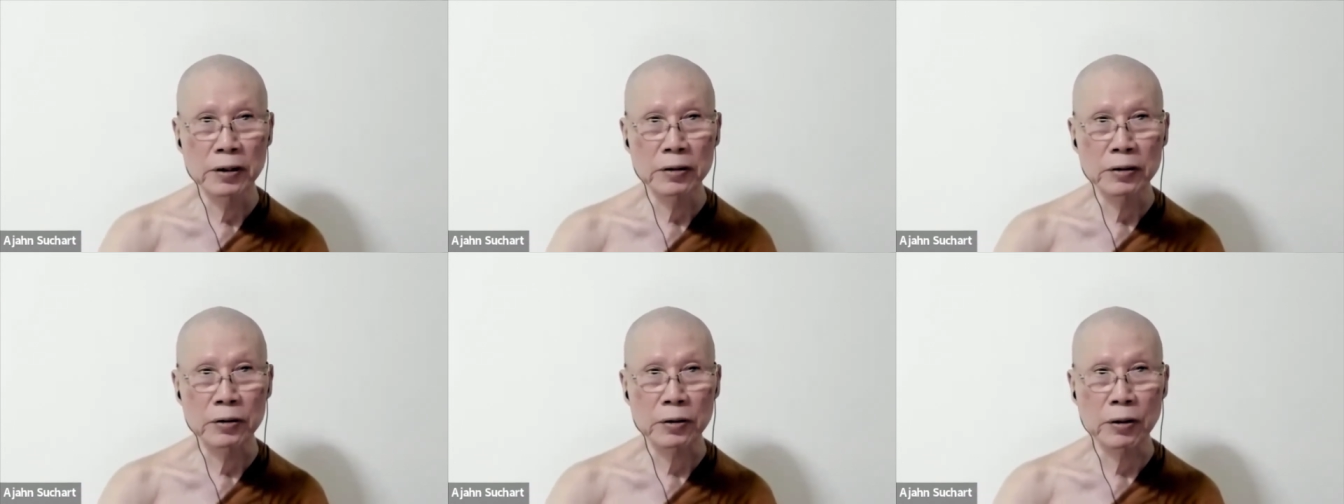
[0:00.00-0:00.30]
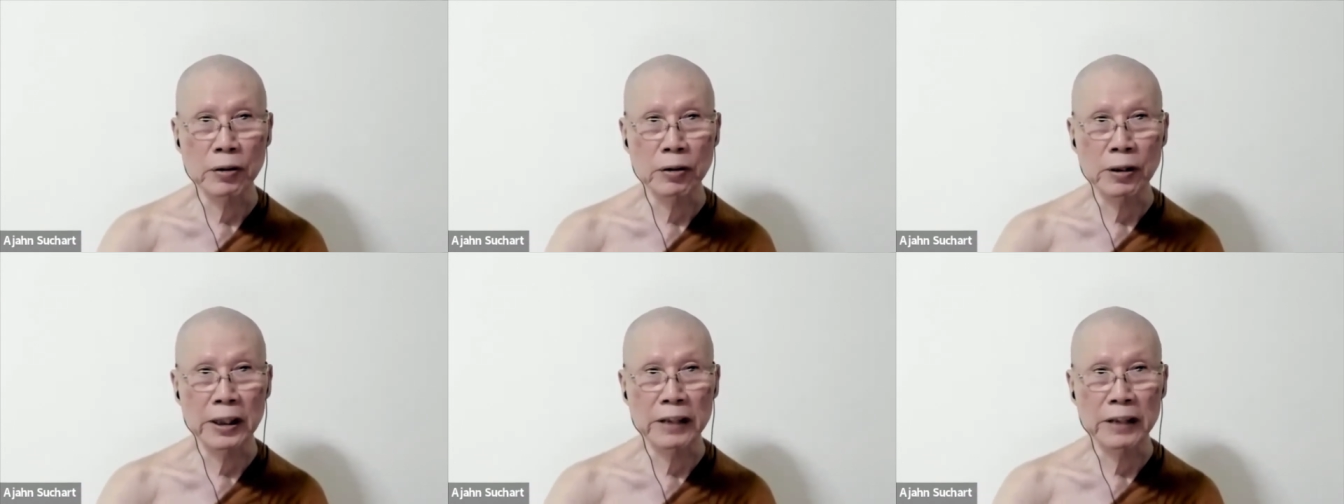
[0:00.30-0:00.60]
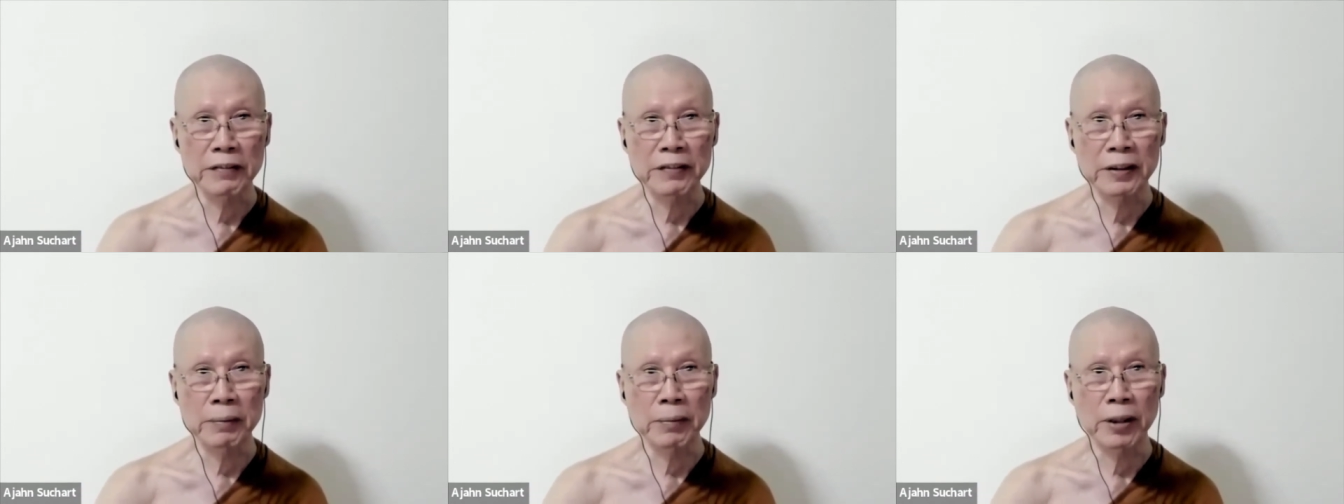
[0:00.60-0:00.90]
to go
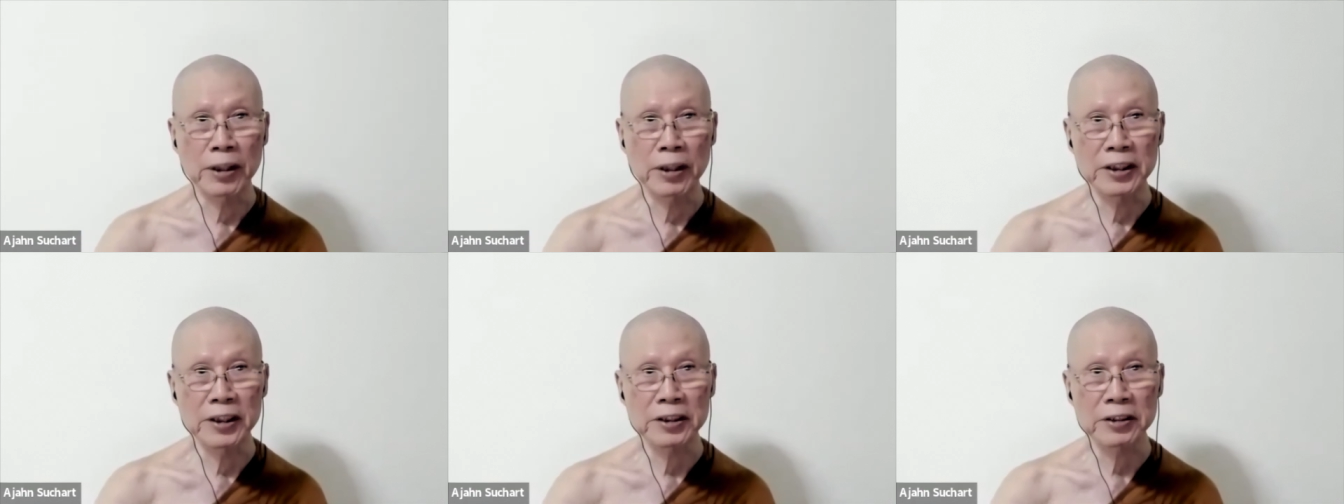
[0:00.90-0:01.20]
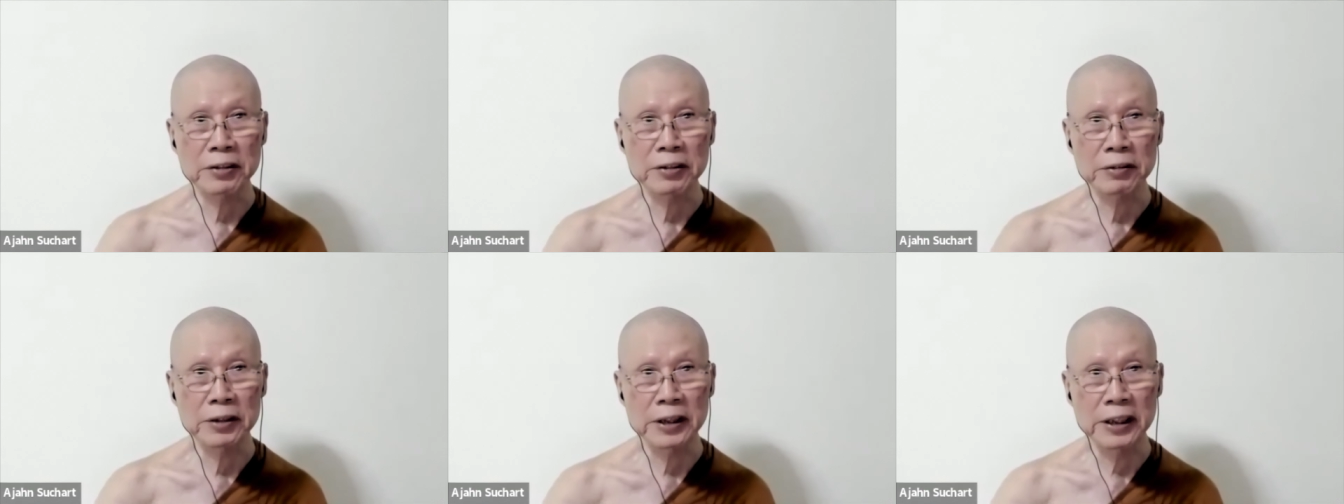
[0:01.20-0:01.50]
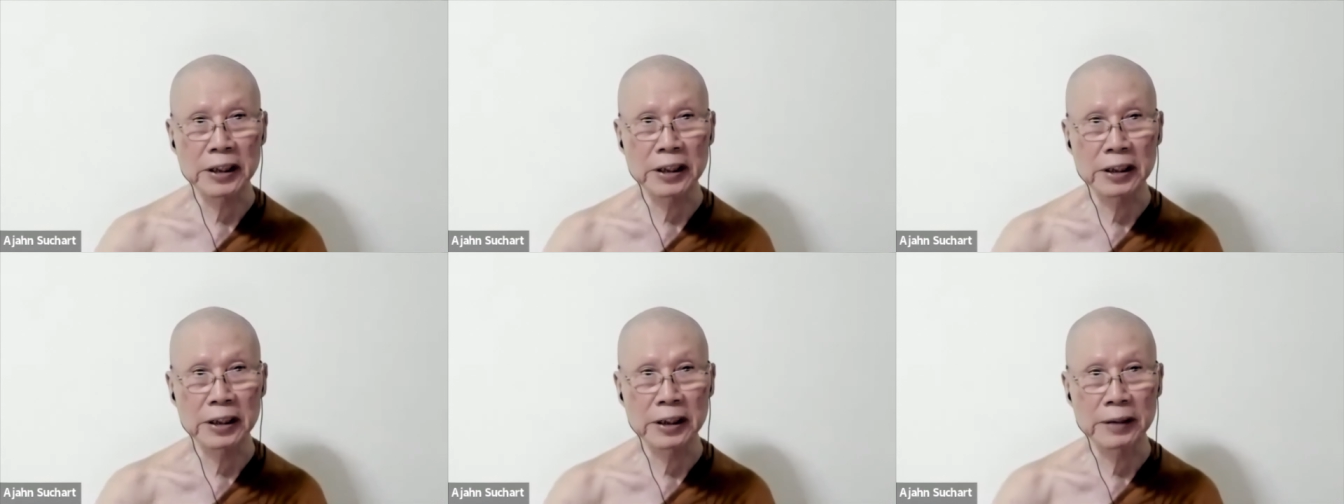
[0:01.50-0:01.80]
live in a
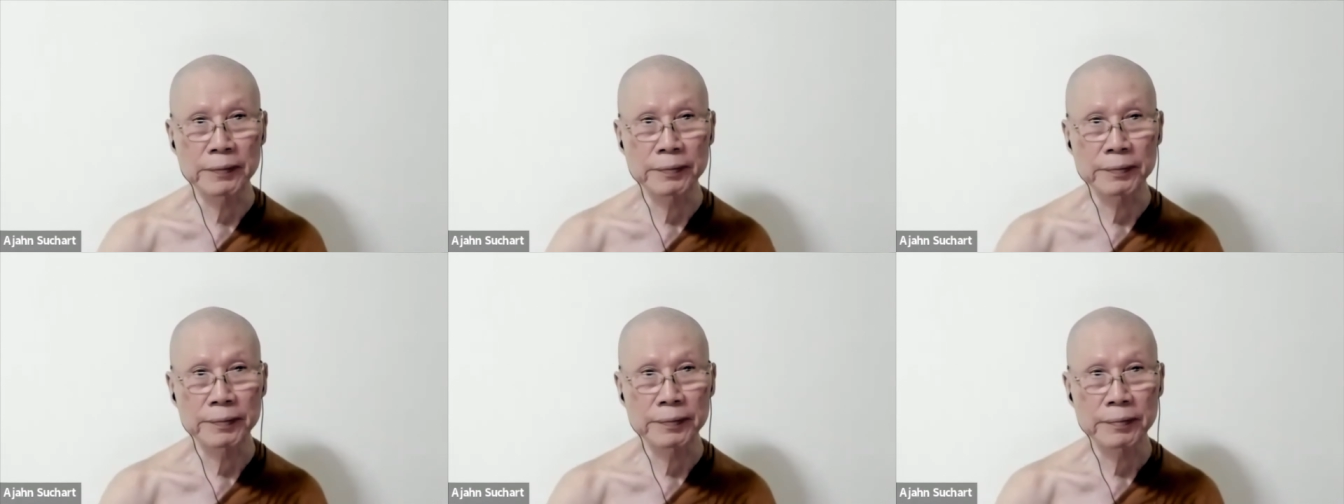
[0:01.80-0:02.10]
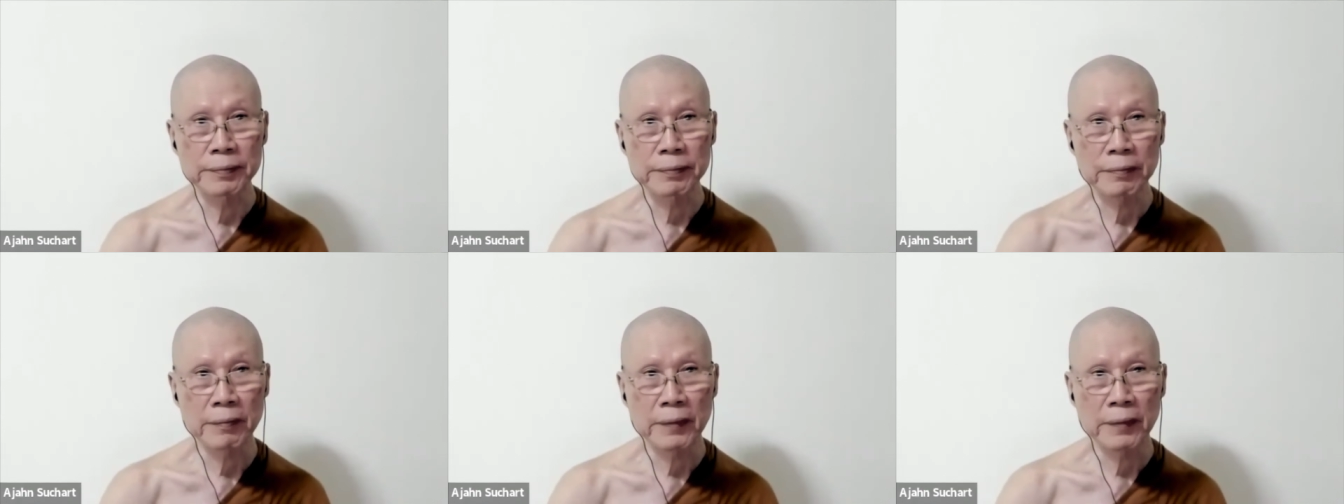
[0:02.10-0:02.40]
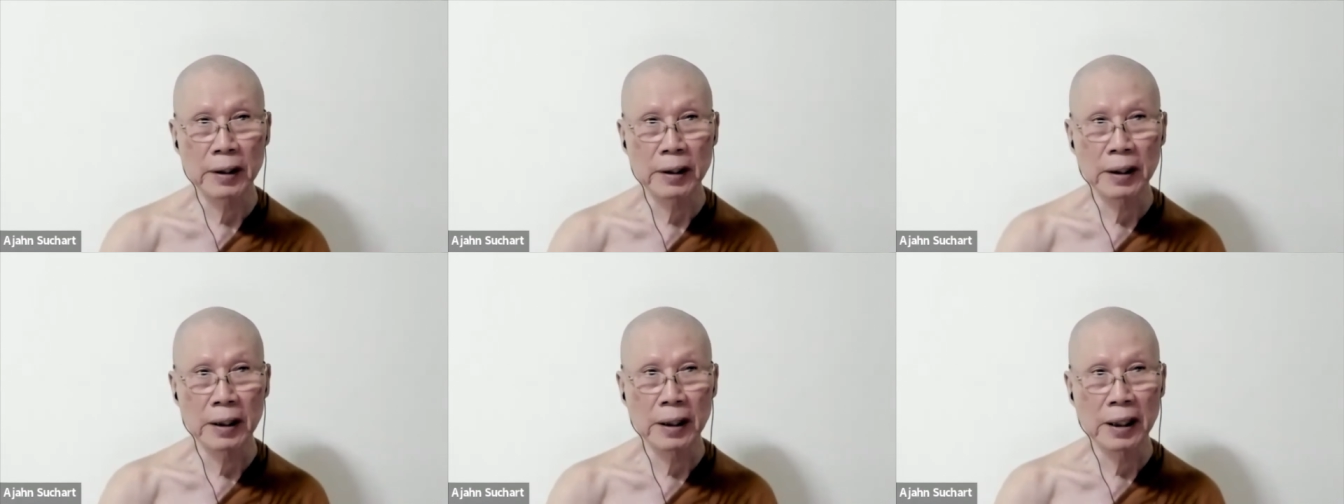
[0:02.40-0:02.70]
monastery
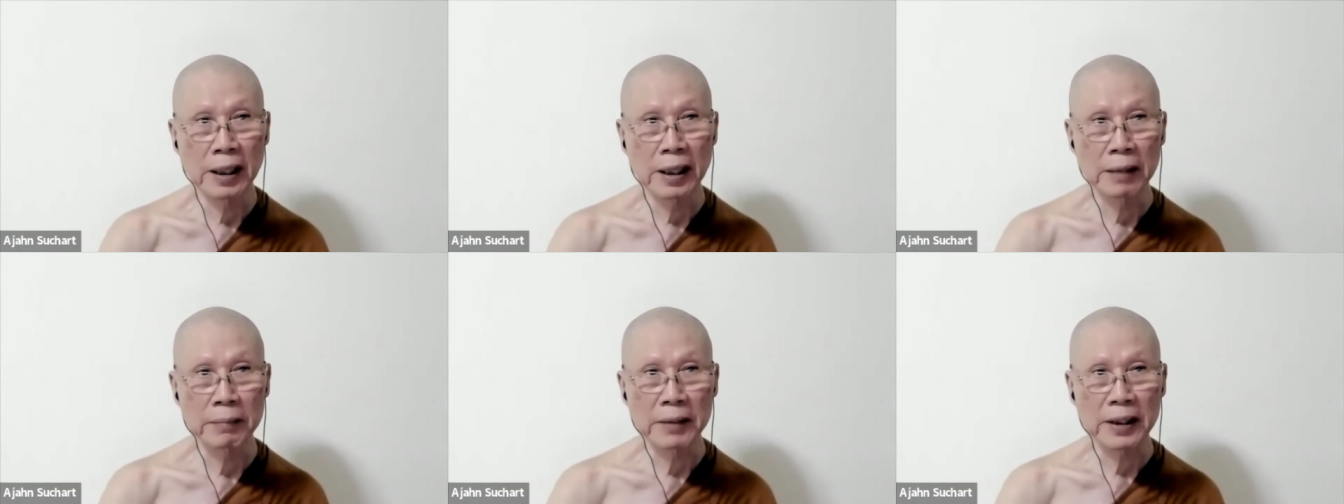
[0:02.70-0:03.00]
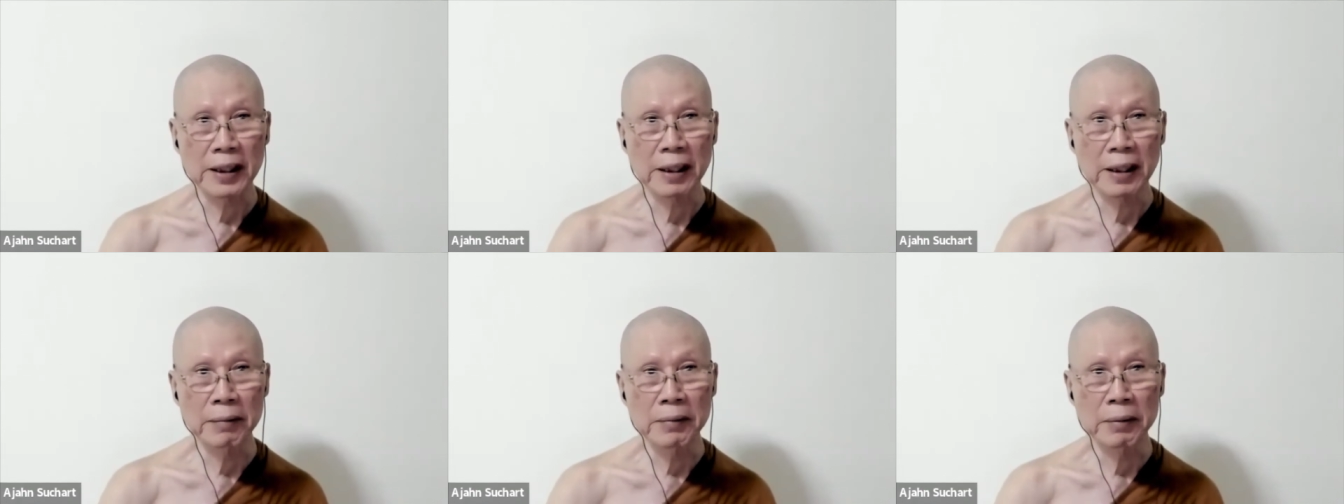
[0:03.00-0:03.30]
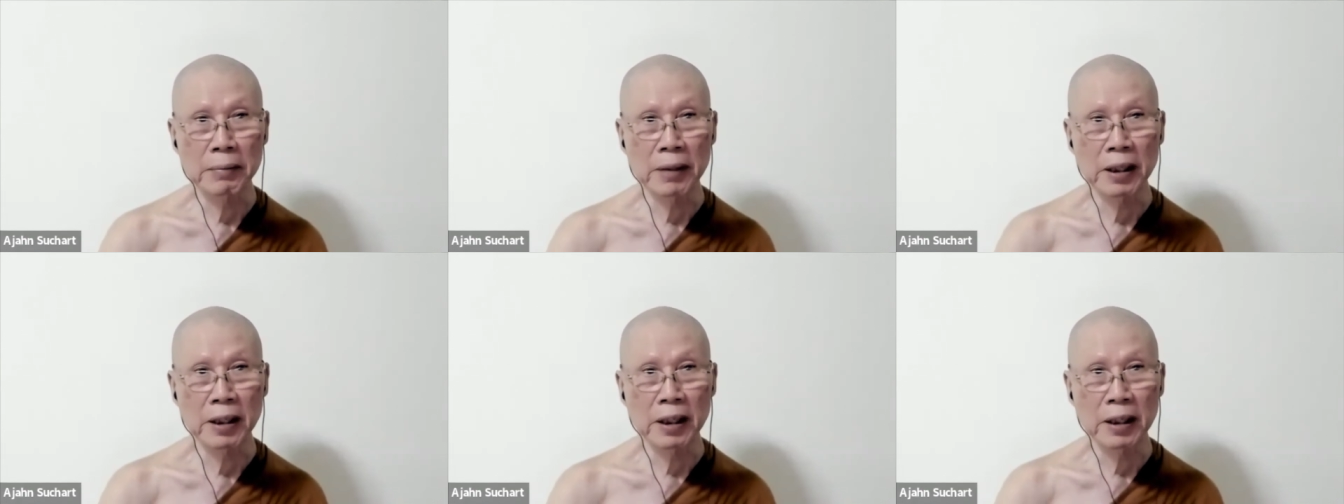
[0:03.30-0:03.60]
and become a
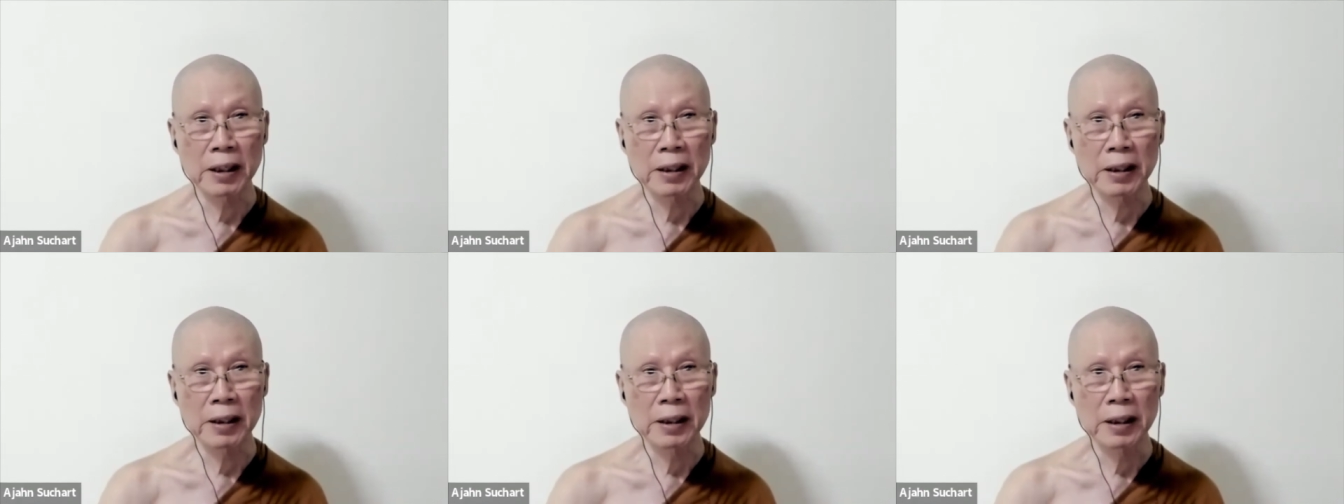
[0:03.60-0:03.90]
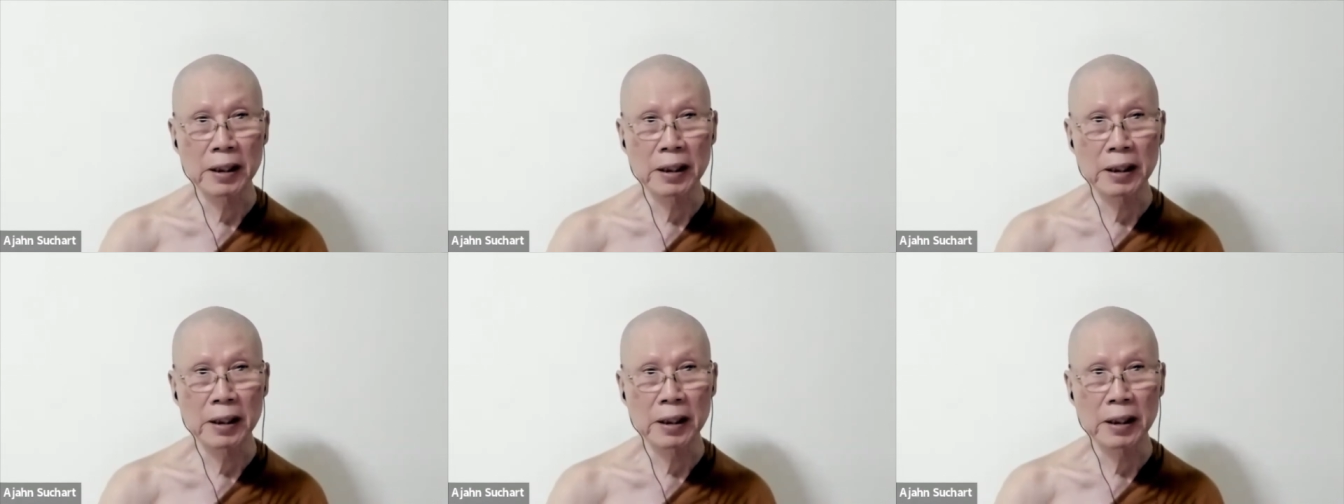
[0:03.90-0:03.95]
monk.